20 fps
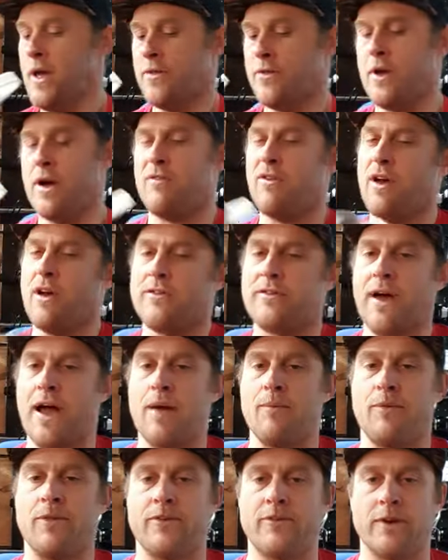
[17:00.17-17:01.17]
don't have a lot of
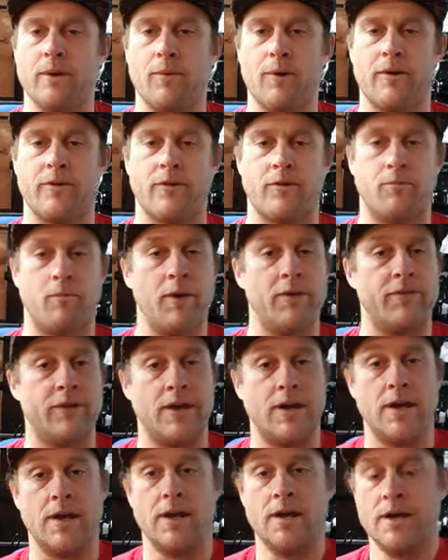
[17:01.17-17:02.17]
time in the summer because it's
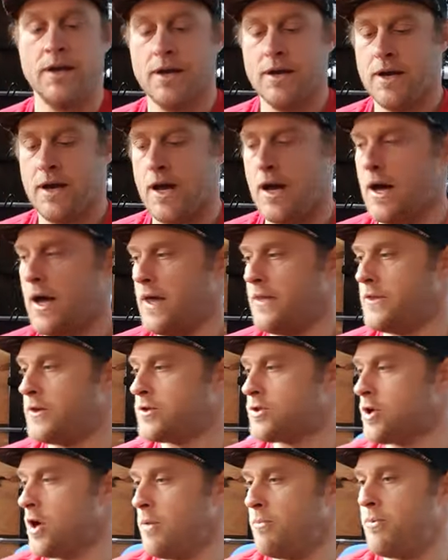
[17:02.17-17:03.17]
busy in the
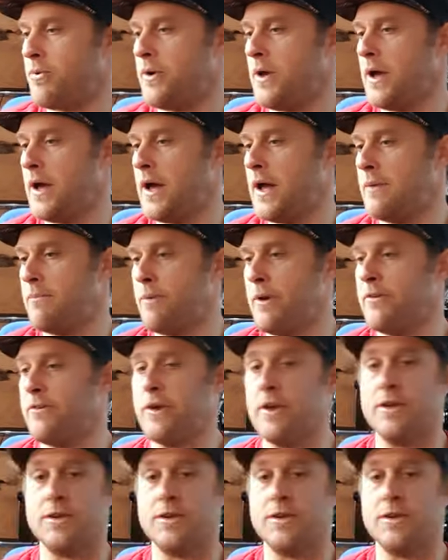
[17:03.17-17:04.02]
shop and busy